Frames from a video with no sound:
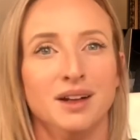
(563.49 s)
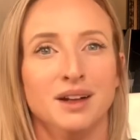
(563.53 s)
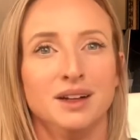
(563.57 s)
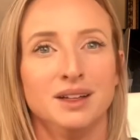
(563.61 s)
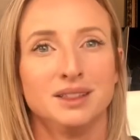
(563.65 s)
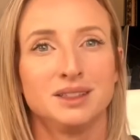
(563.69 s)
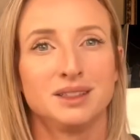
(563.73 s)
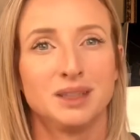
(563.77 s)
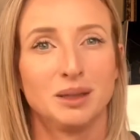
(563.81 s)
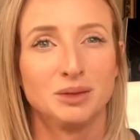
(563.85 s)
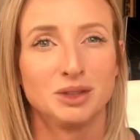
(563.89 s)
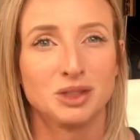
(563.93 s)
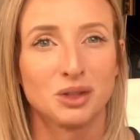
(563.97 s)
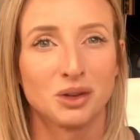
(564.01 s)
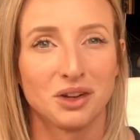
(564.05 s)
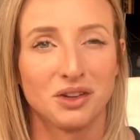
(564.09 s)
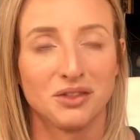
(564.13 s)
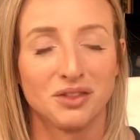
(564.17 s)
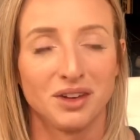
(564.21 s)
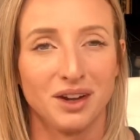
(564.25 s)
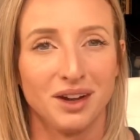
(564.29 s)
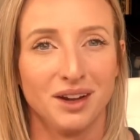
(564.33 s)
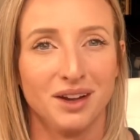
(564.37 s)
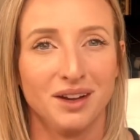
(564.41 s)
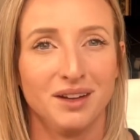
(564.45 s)
some sort of
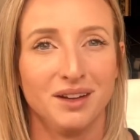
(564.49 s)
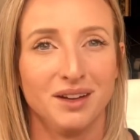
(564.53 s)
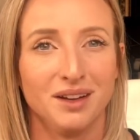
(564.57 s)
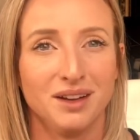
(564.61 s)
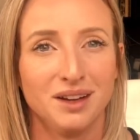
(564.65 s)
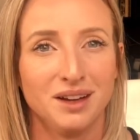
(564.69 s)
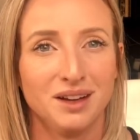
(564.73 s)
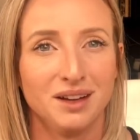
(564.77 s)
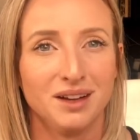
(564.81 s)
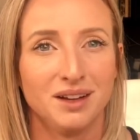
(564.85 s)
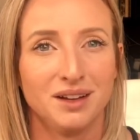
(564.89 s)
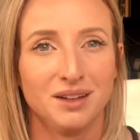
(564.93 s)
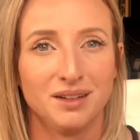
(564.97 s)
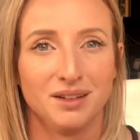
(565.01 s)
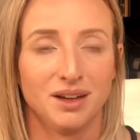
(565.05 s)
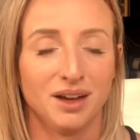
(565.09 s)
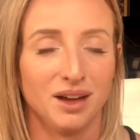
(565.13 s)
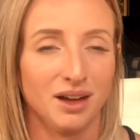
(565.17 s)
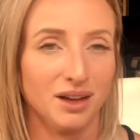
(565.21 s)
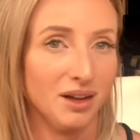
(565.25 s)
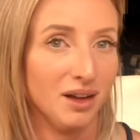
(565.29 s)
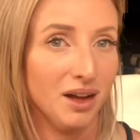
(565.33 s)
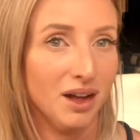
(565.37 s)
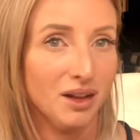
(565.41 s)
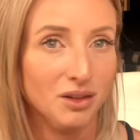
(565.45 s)

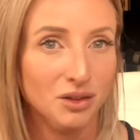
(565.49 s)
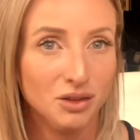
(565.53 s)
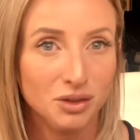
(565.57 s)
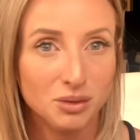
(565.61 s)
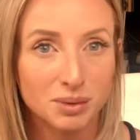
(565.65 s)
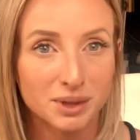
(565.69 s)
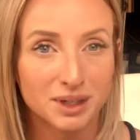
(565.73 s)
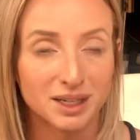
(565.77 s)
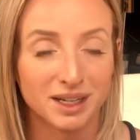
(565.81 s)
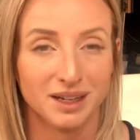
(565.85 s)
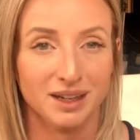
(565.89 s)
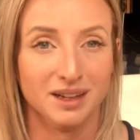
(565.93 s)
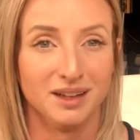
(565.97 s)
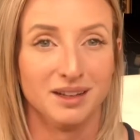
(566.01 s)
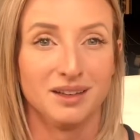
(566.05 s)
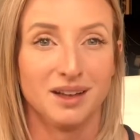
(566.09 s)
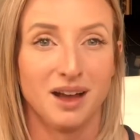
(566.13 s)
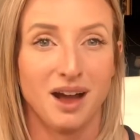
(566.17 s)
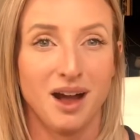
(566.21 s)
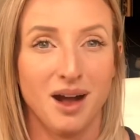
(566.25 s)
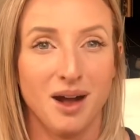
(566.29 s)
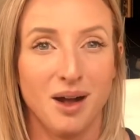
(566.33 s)
a lubricant